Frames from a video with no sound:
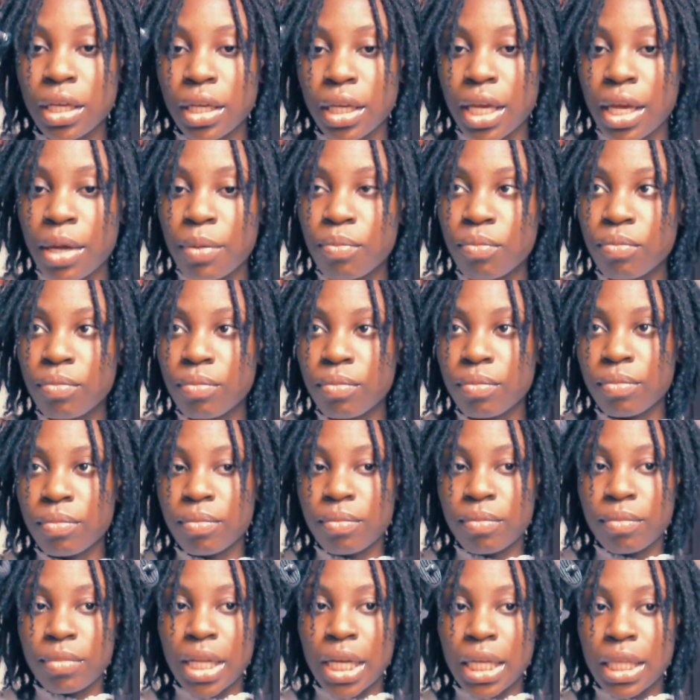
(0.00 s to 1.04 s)
came
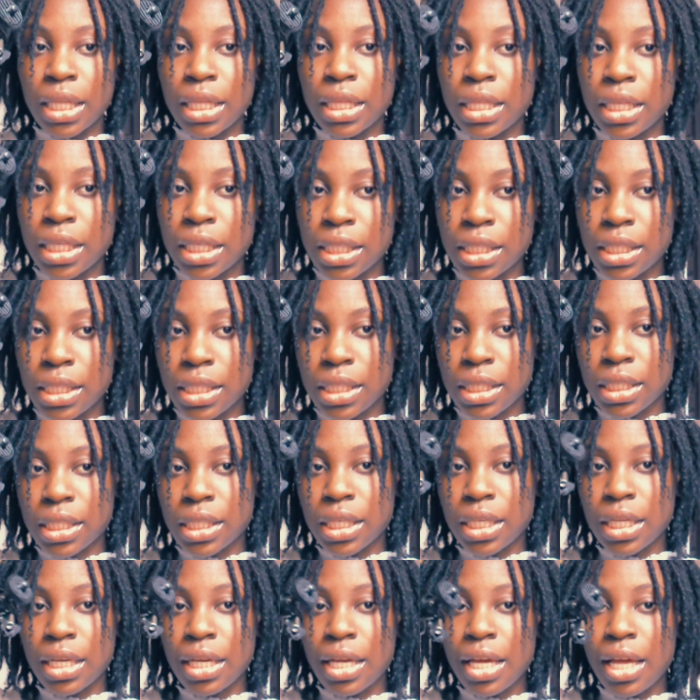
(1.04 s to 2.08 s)
like
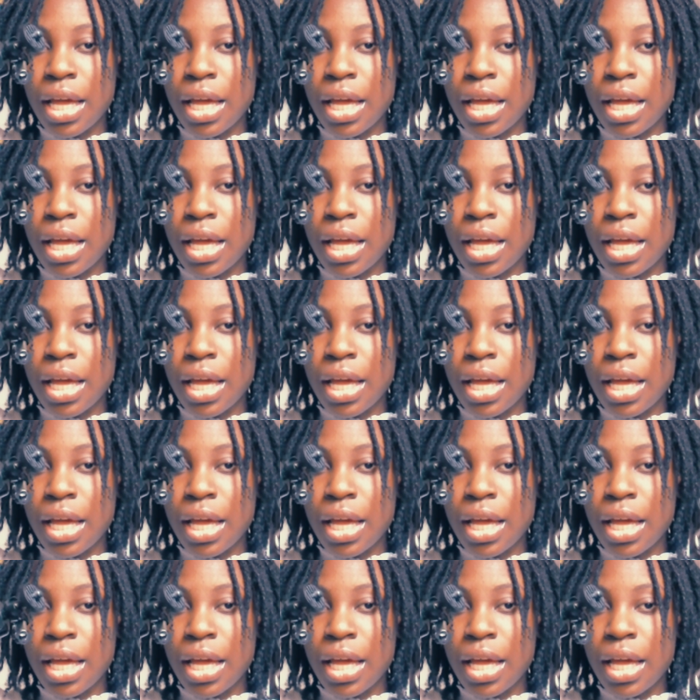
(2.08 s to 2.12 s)
this.